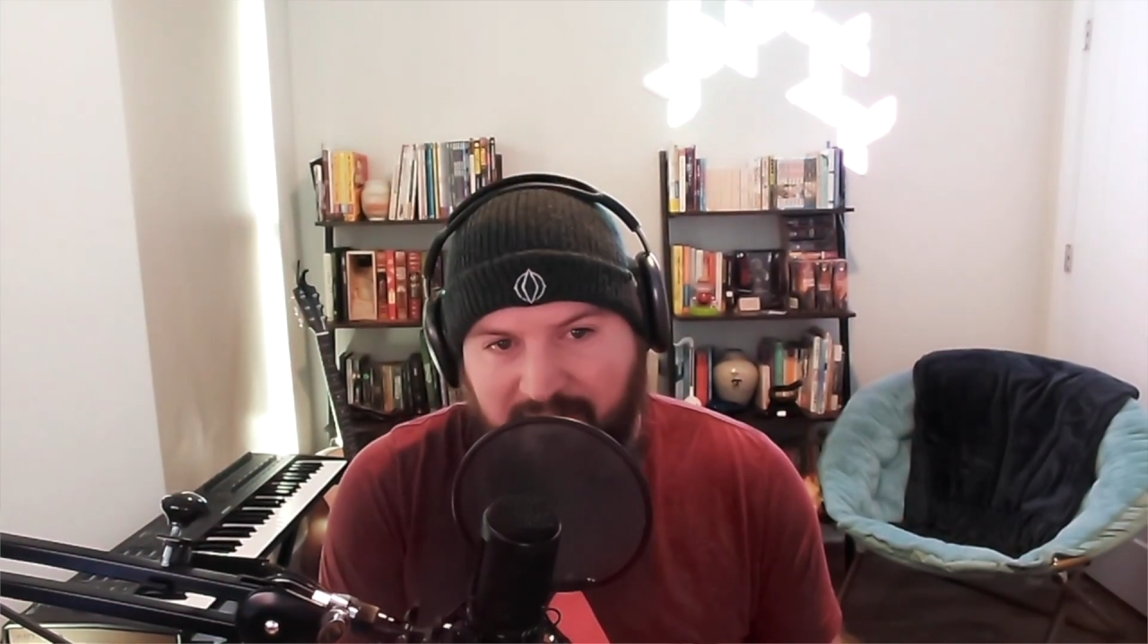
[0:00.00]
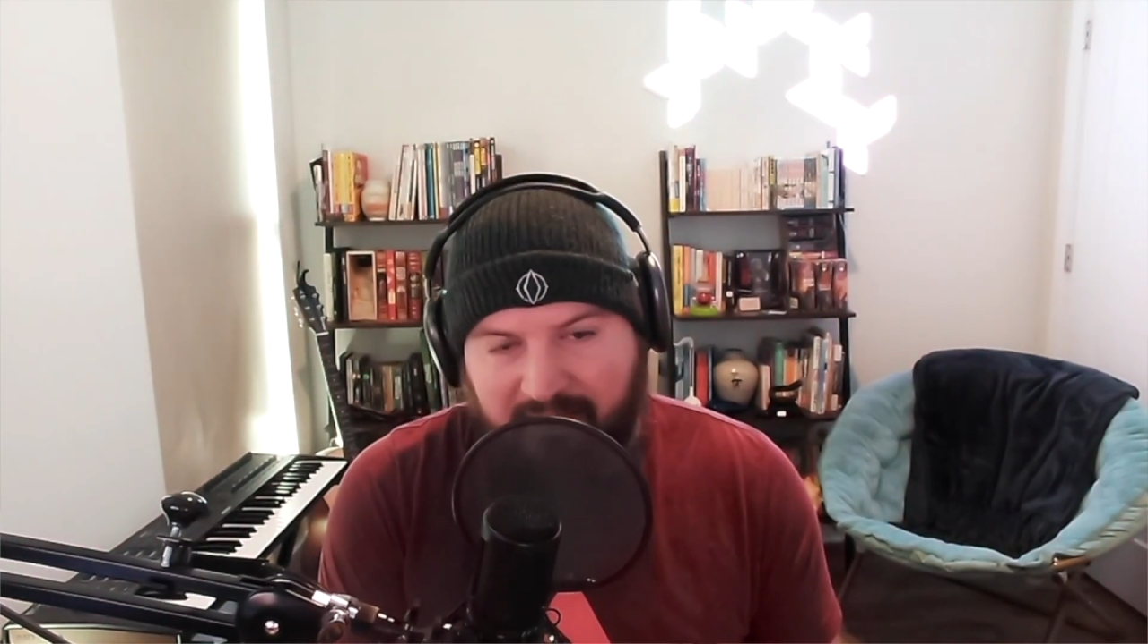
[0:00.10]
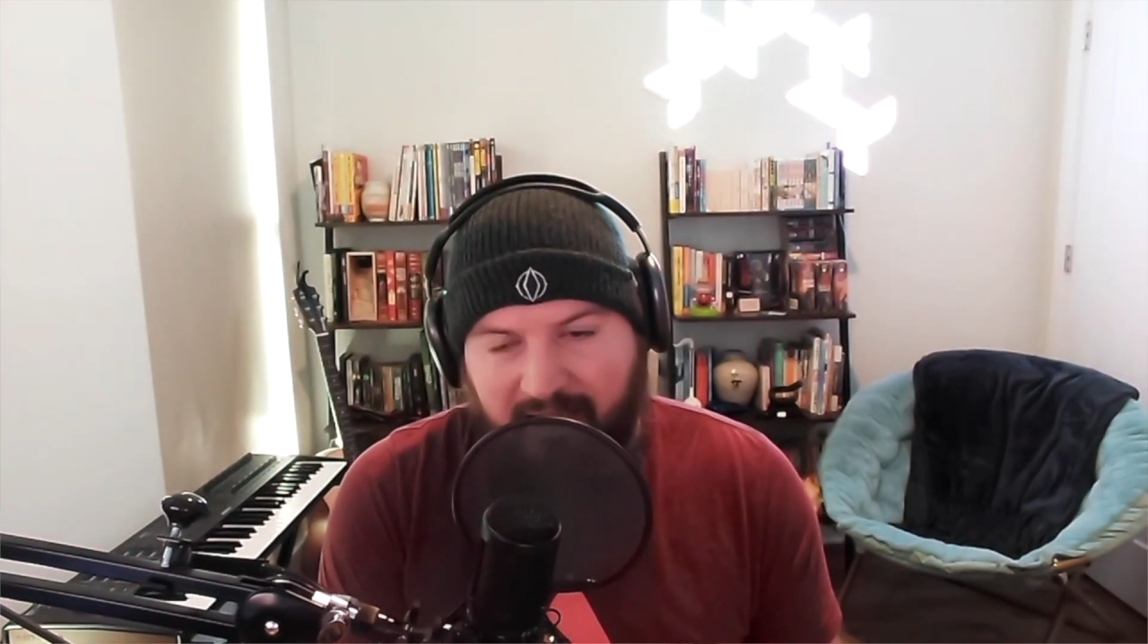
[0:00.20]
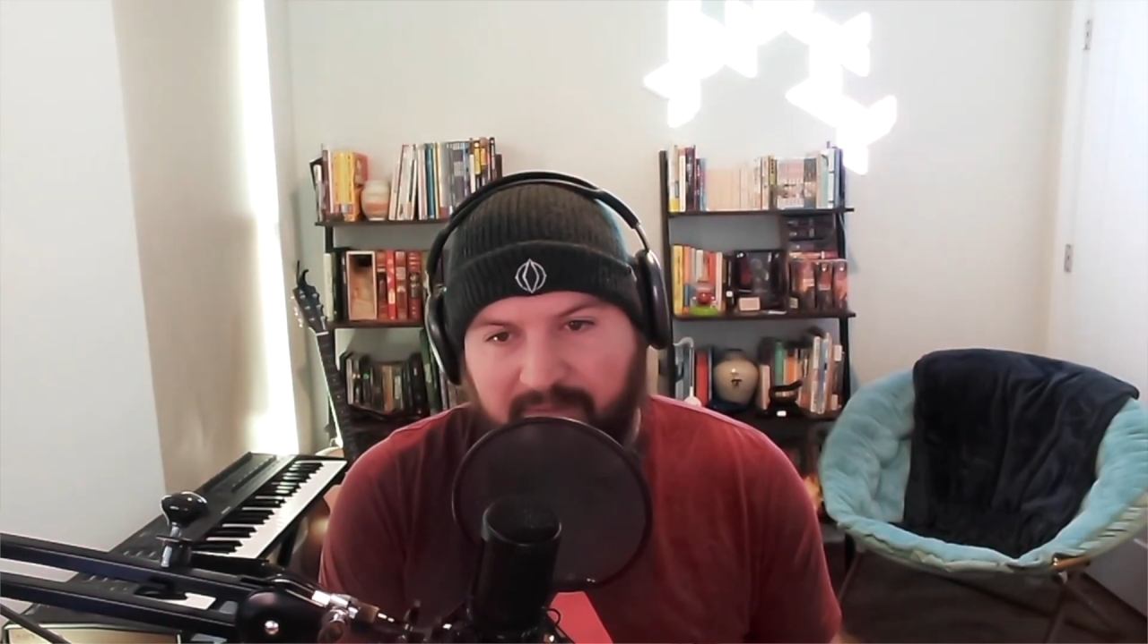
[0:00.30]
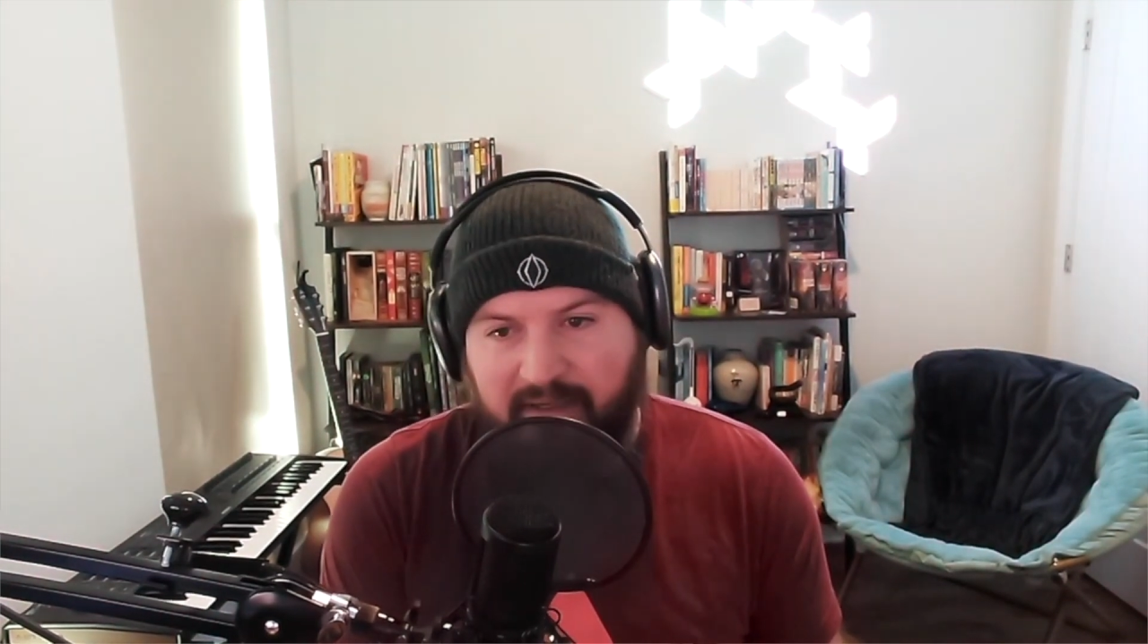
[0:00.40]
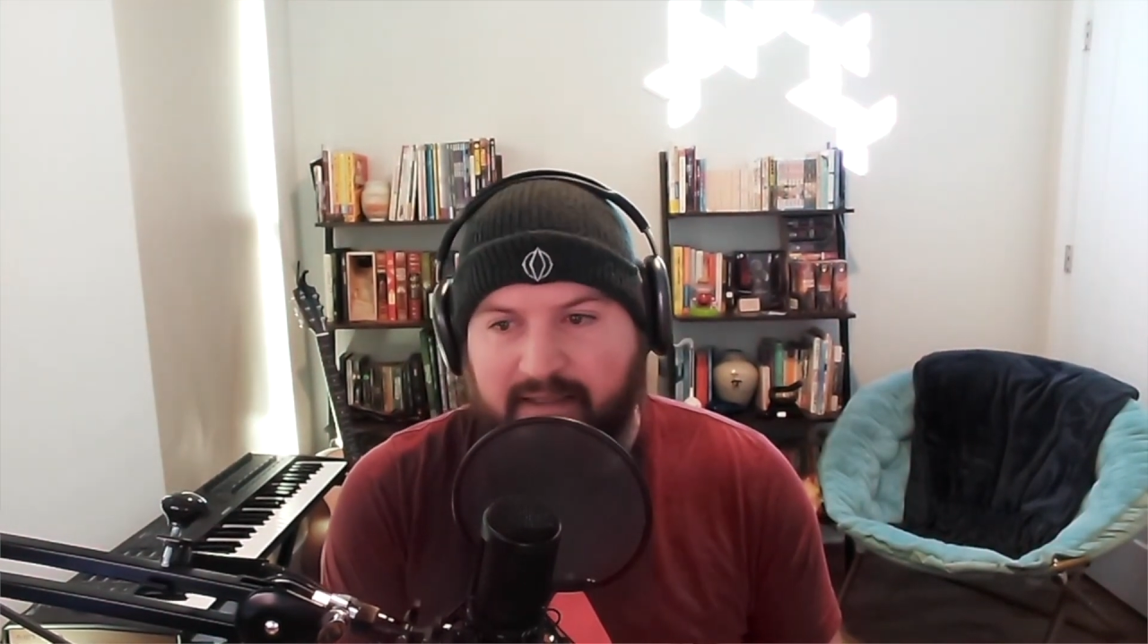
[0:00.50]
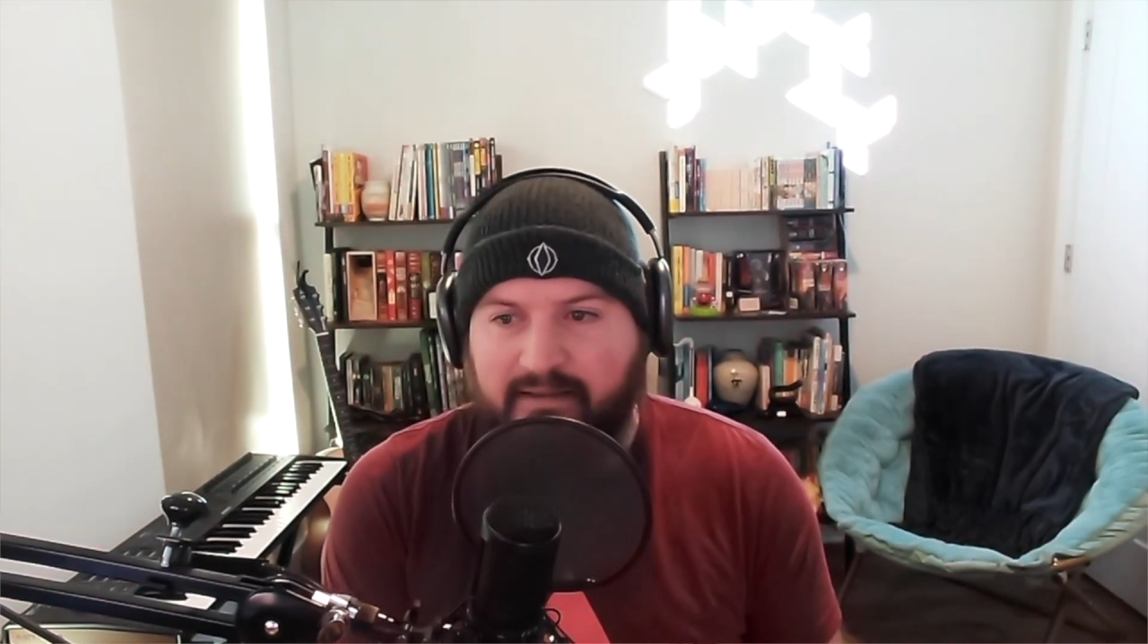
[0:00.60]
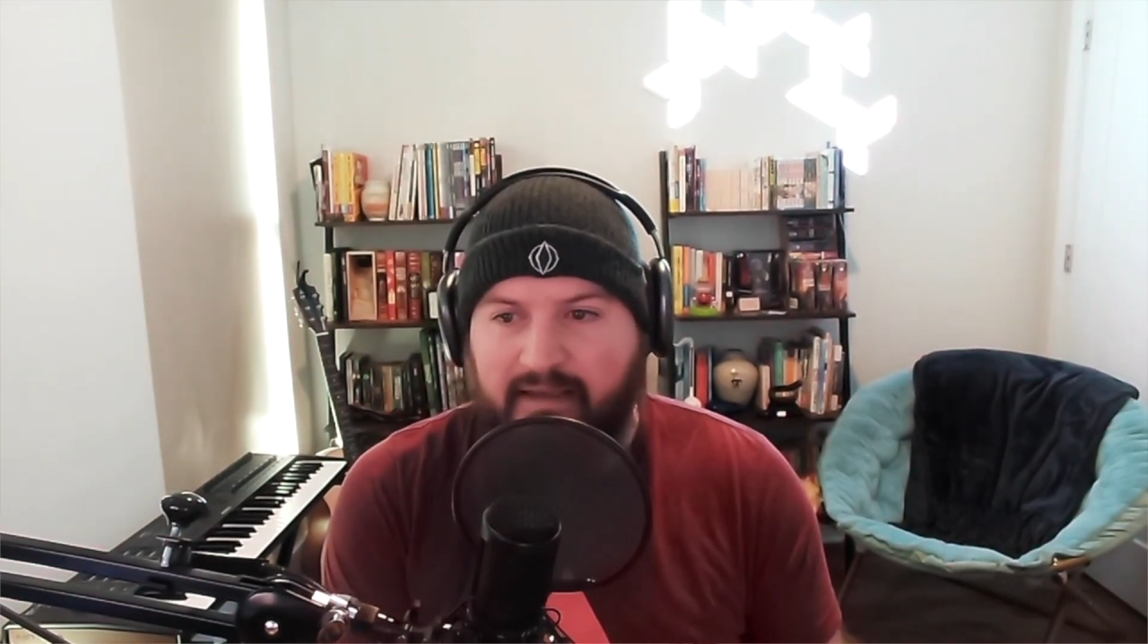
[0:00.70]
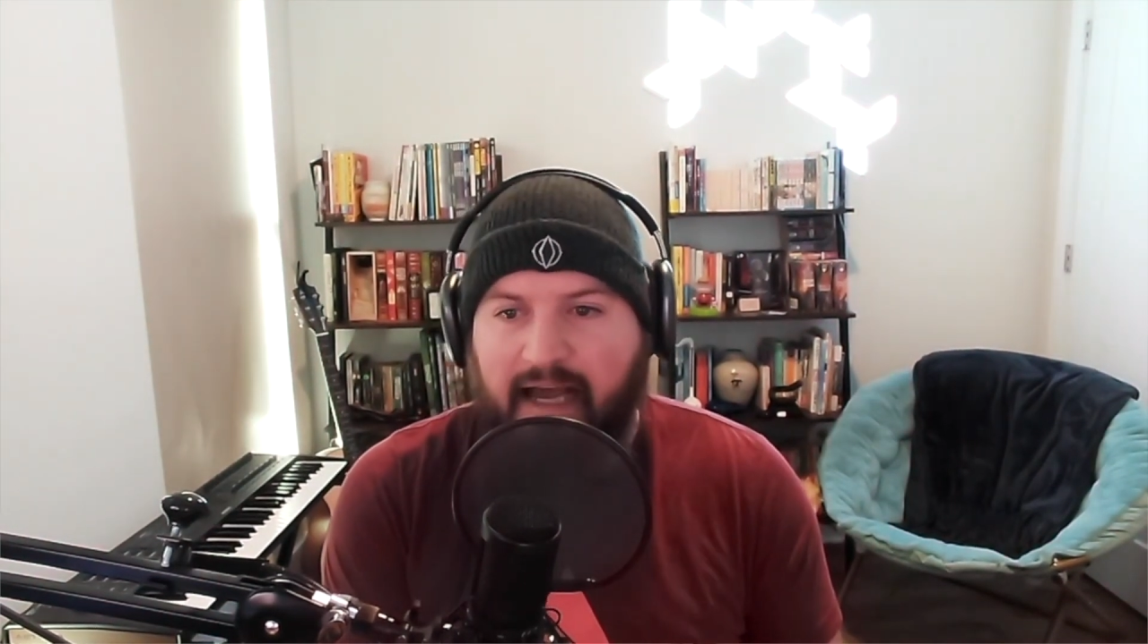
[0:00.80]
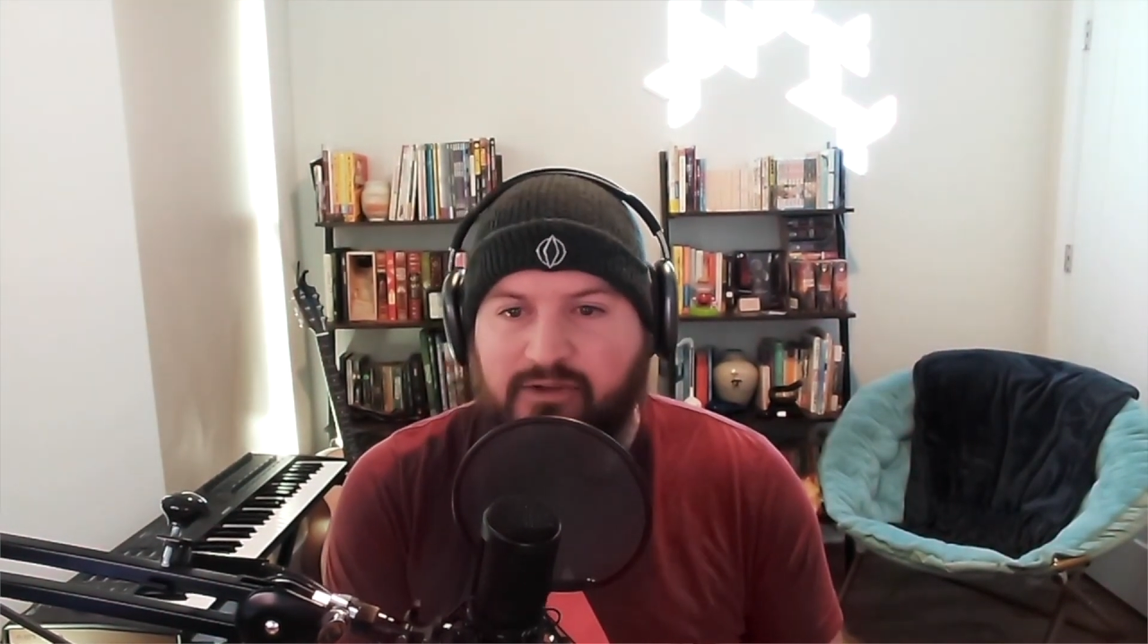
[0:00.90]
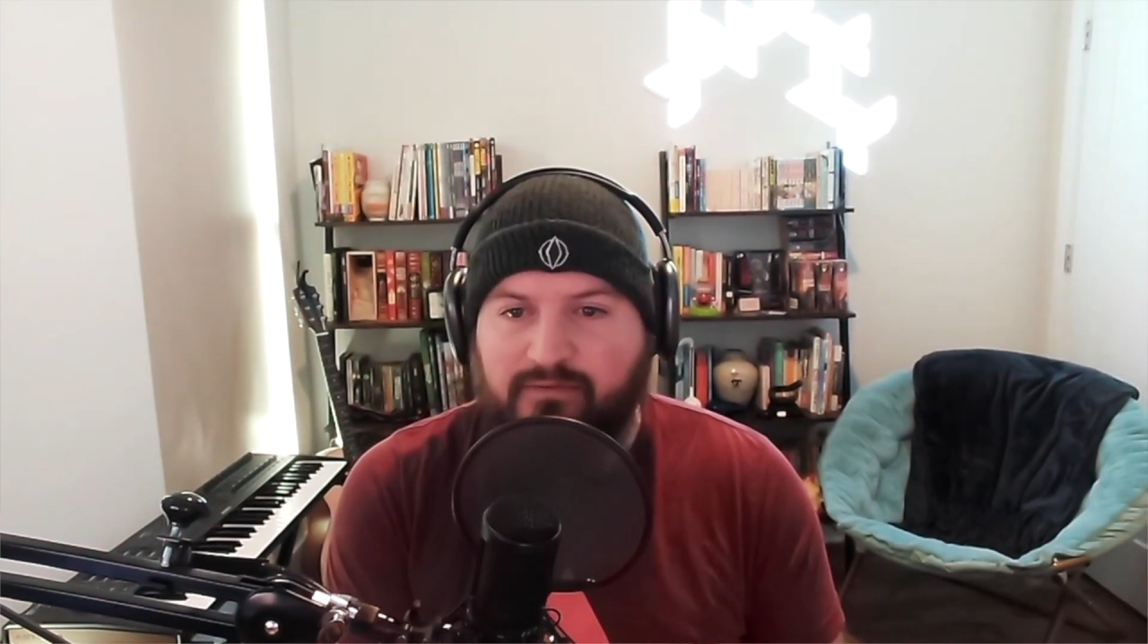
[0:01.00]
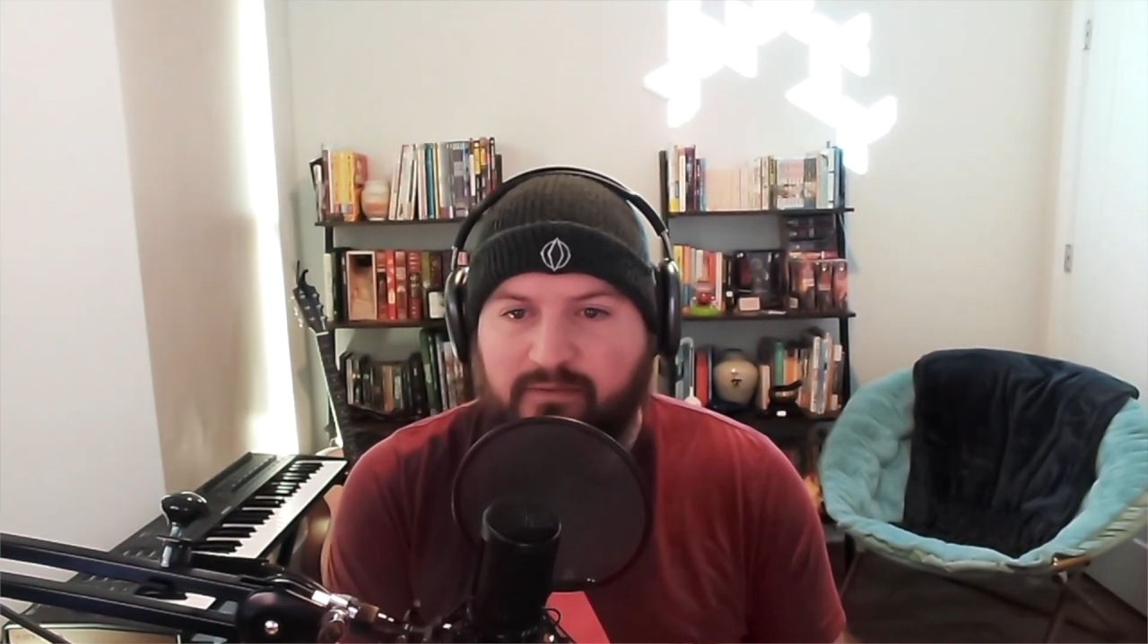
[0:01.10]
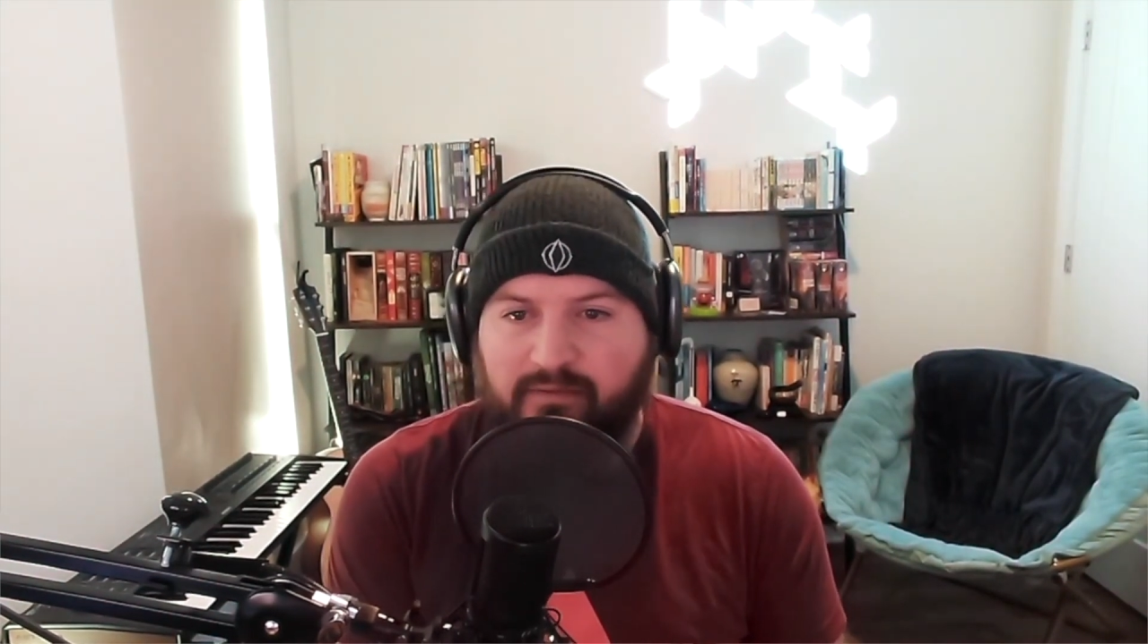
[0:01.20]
Because Ash